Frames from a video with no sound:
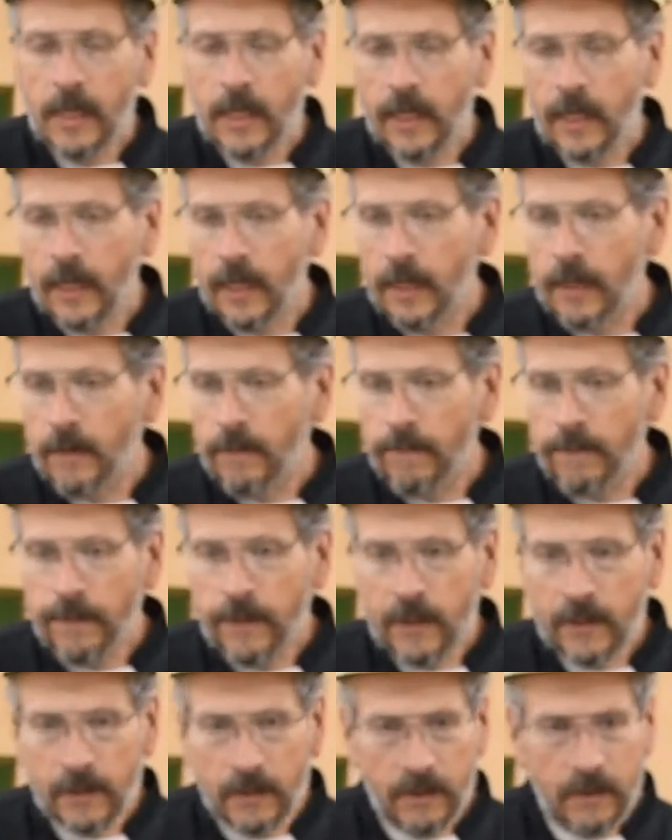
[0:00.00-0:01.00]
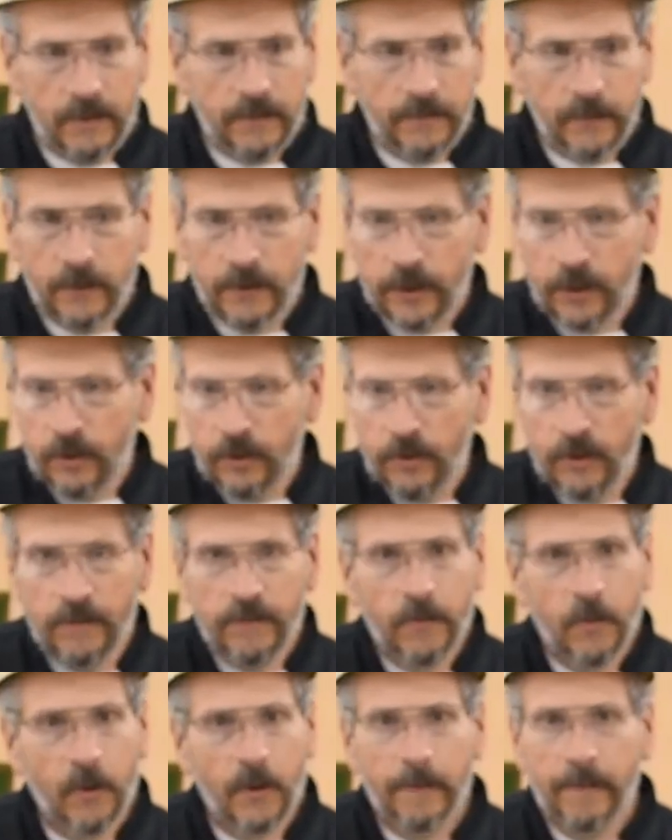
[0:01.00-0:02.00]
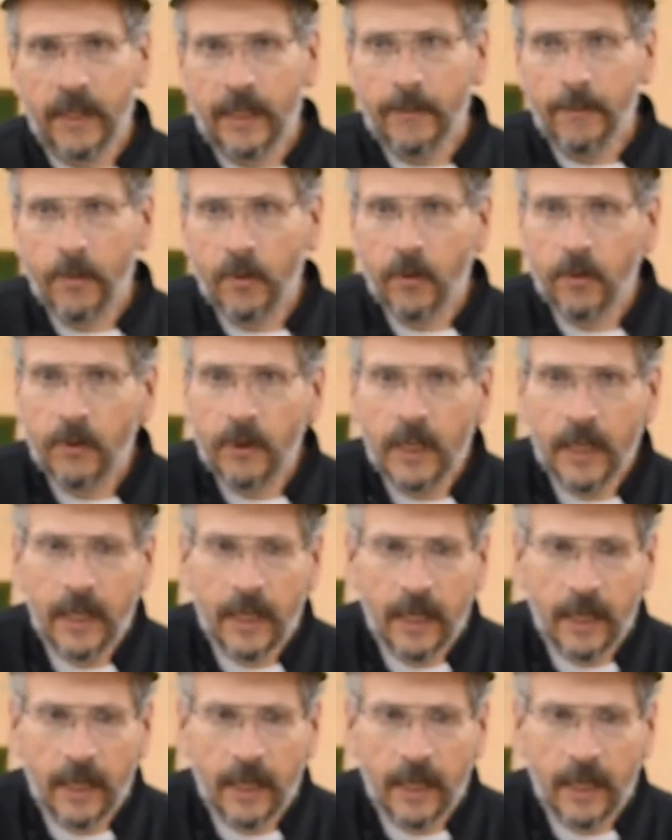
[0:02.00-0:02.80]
and this is for 2 to 4 people.